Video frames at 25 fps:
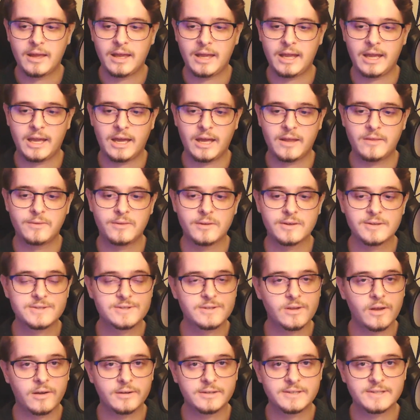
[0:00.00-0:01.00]
And this
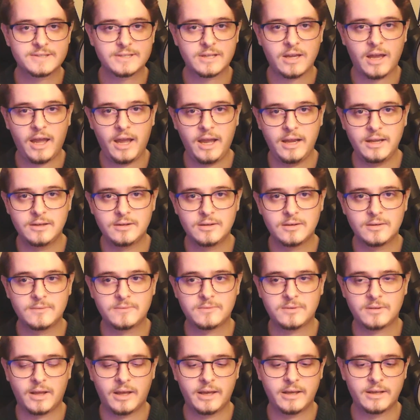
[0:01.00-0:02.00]
song is kind
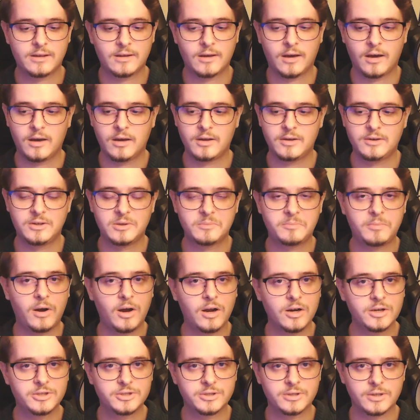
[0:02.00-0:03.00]
of like a
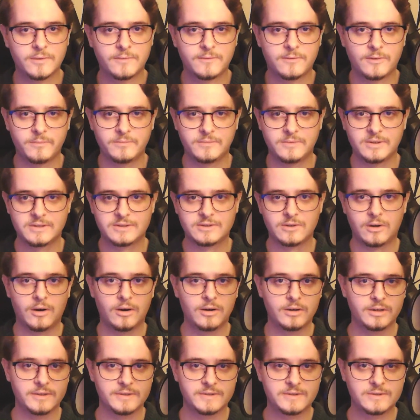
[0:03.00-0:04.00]
departure from this
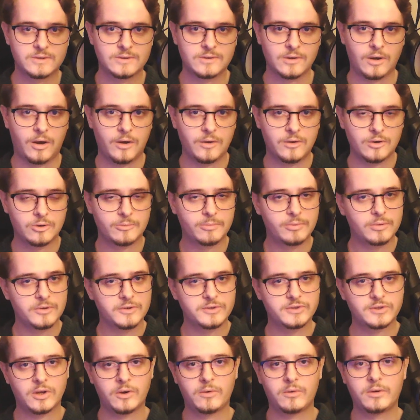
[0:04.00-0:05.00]
artist's other
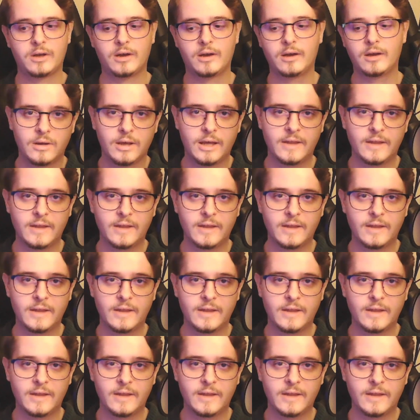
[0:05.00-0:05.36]
persona.